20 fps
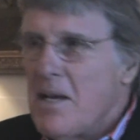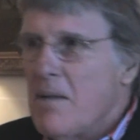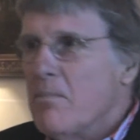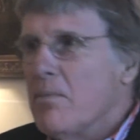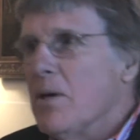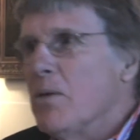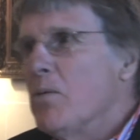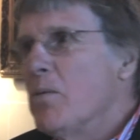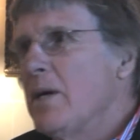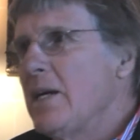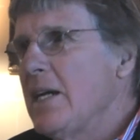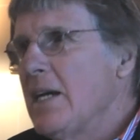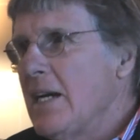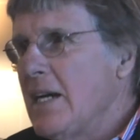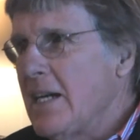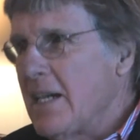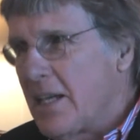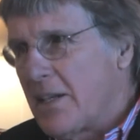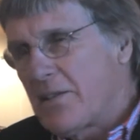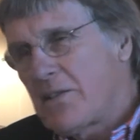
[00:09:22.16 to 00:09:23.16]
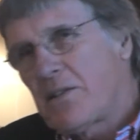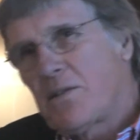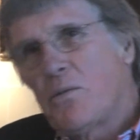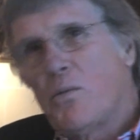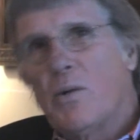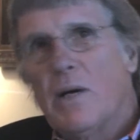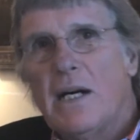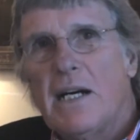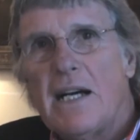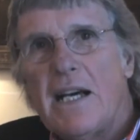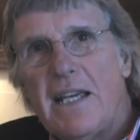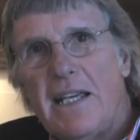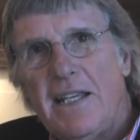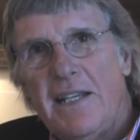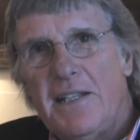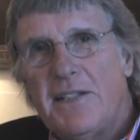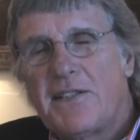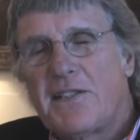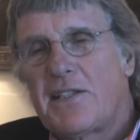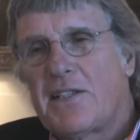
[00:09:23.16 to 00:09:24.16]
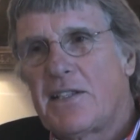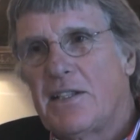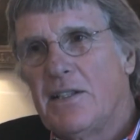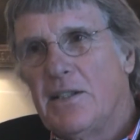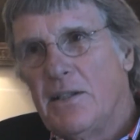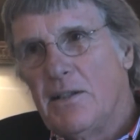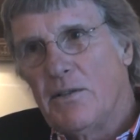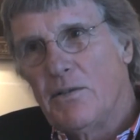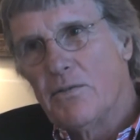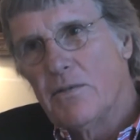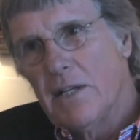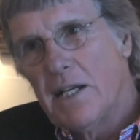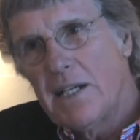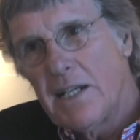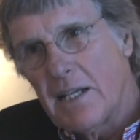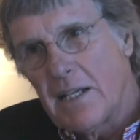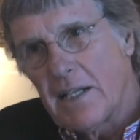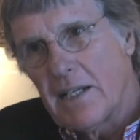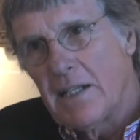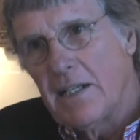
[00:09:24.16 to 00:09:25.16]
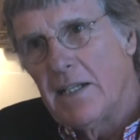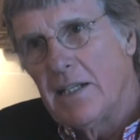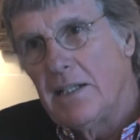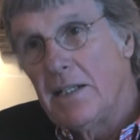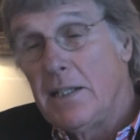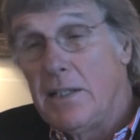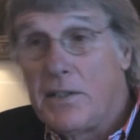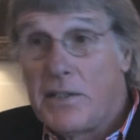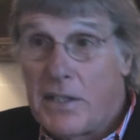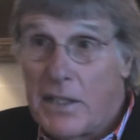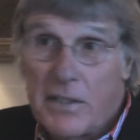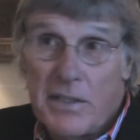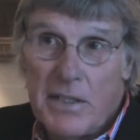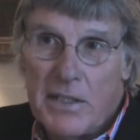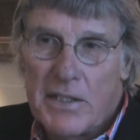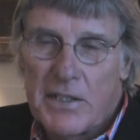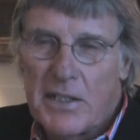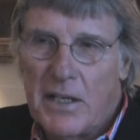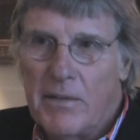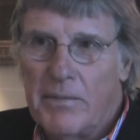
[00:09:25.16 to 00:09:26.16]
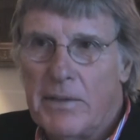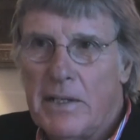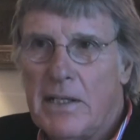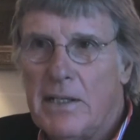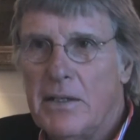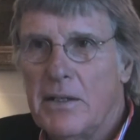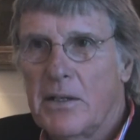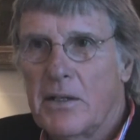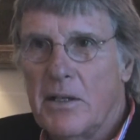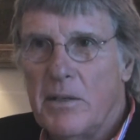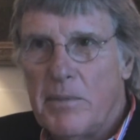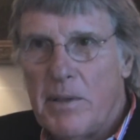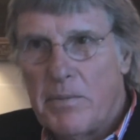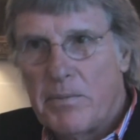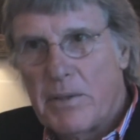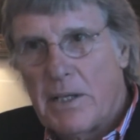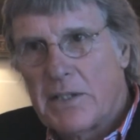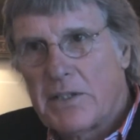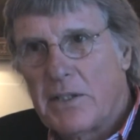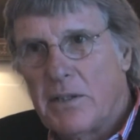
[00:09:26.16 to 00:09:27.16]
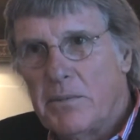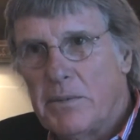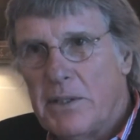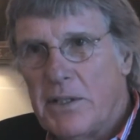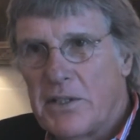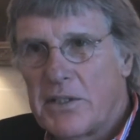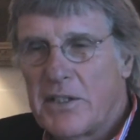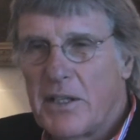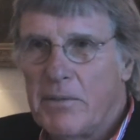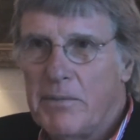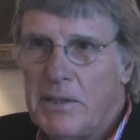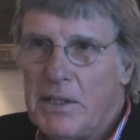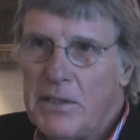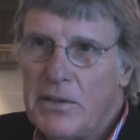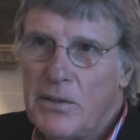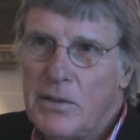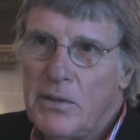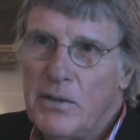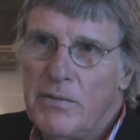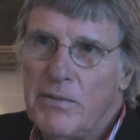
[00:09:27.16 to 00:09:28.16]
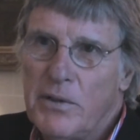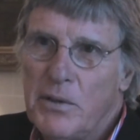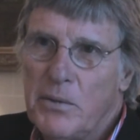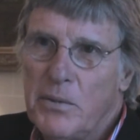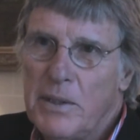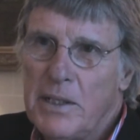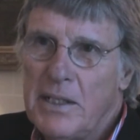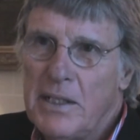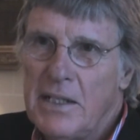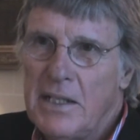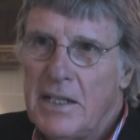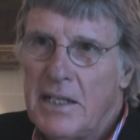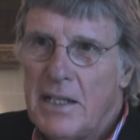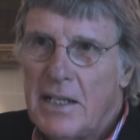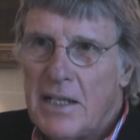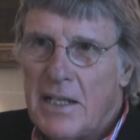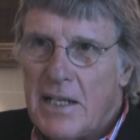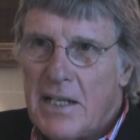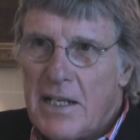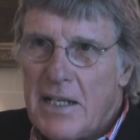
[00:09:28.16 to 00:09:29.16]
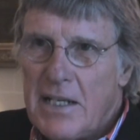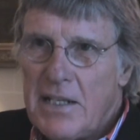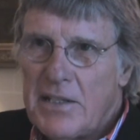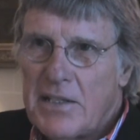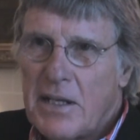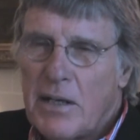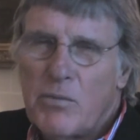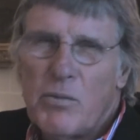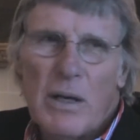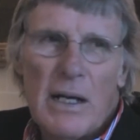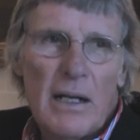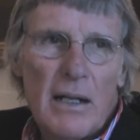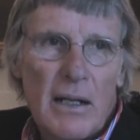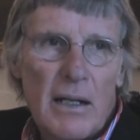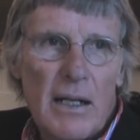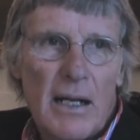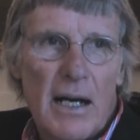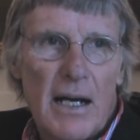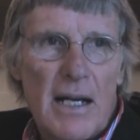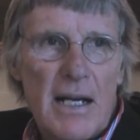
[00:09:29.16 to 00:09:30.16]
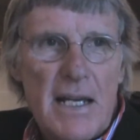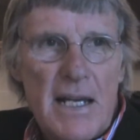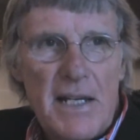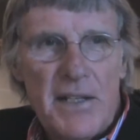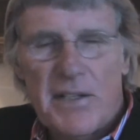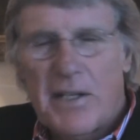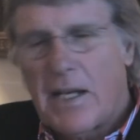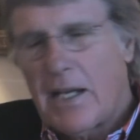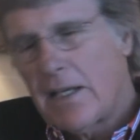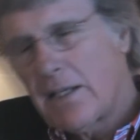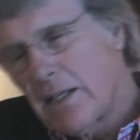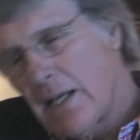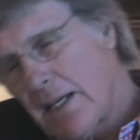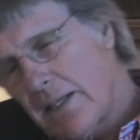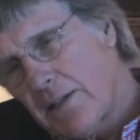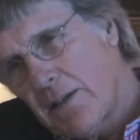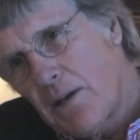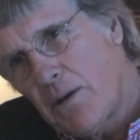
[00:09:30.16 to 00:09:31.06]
But when asked why he's still running, and he's 67, and you're going to be president when you're 72 if you win, he said, well, I'd like to